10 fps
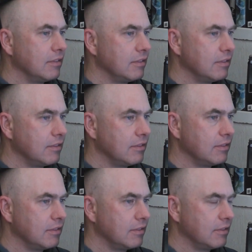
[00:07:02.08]

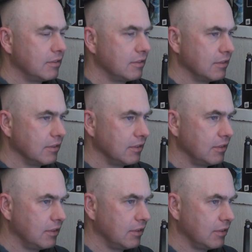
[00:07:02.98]

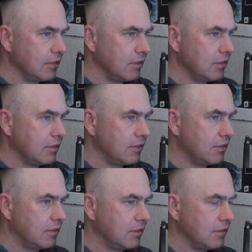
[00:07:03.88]

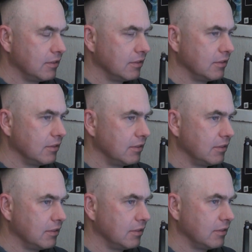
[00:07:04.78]

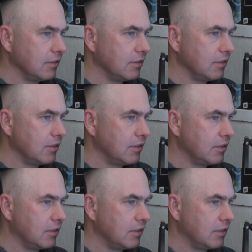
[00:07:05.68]

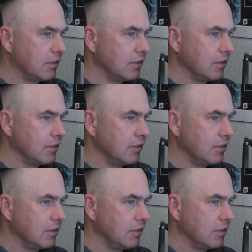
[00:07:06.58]

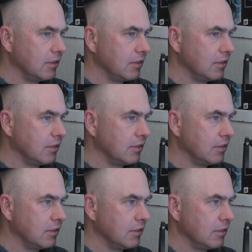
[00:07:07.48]

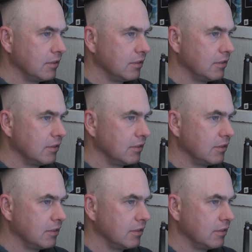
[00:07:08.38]
(not speaking)